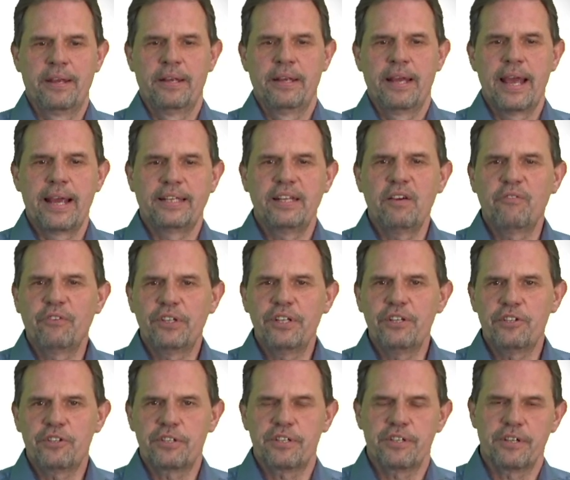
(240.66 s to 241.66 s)

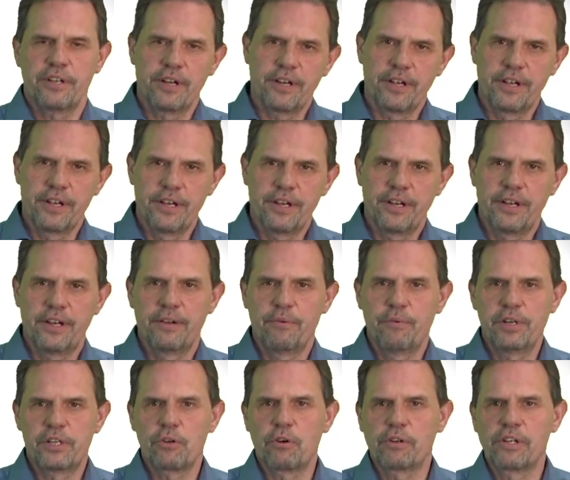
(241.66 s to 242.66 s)
Activities,
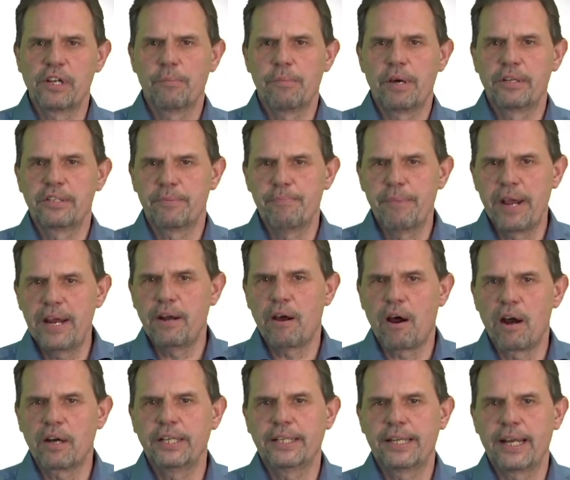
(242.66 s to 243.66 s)
we're talking about the main
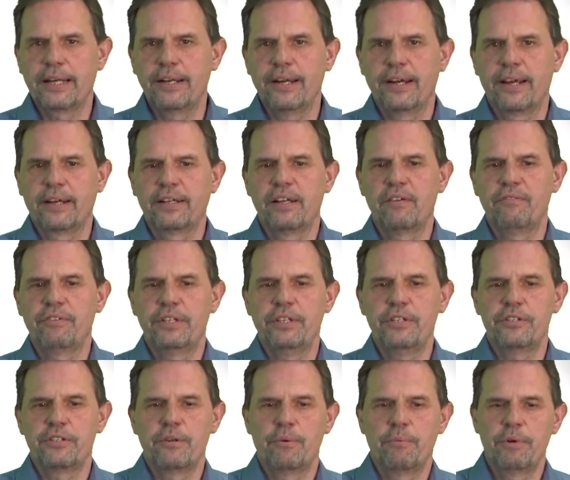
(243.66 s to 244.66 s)
architecting
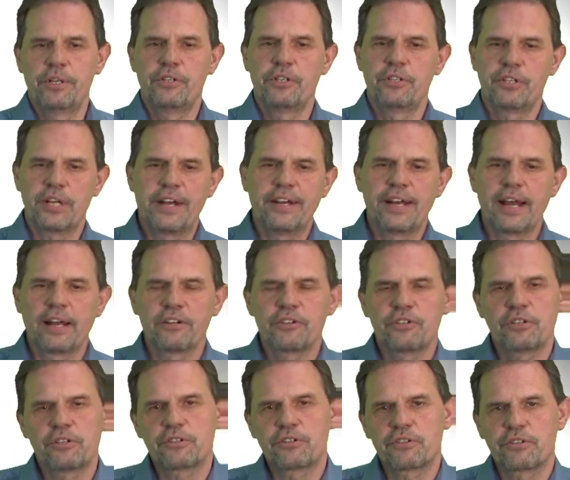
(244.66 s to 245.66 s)
activities, which is
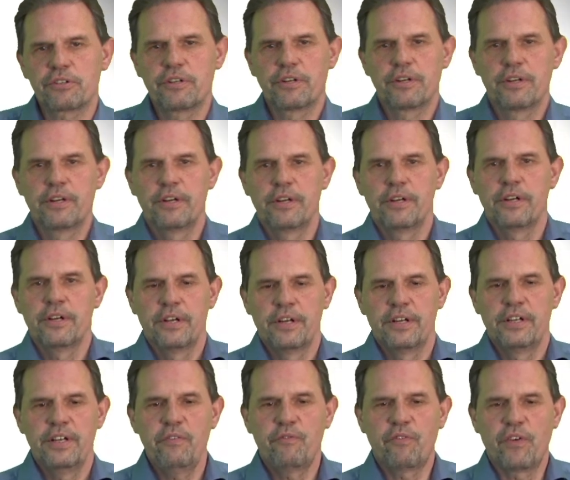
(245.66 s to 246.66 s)
analysis,
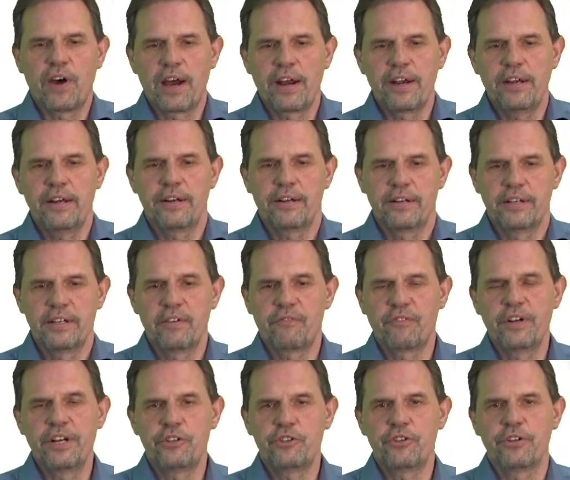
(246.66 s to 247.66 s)
define,
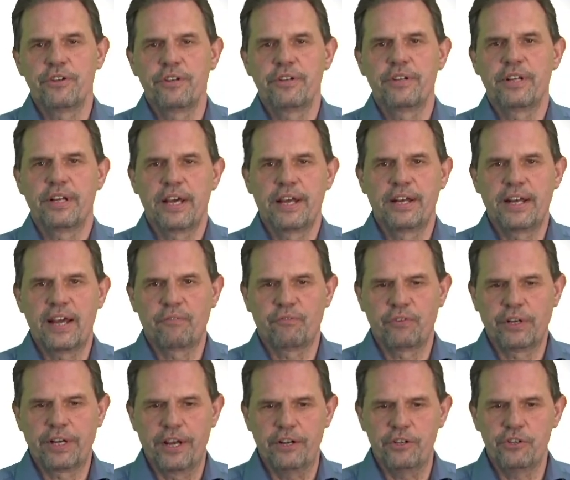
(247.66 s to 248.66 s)
definition, and
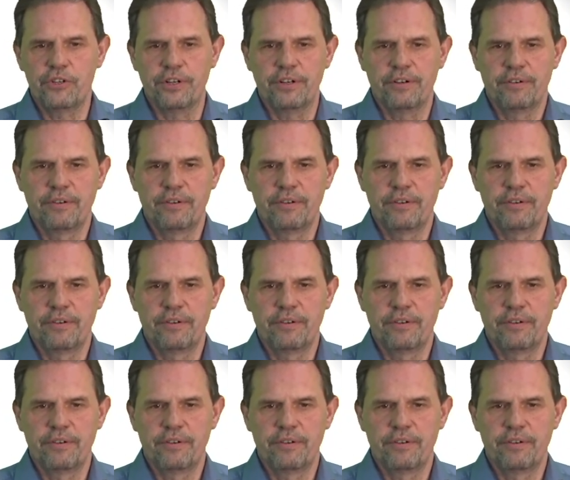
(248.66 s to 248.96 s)
advocacy.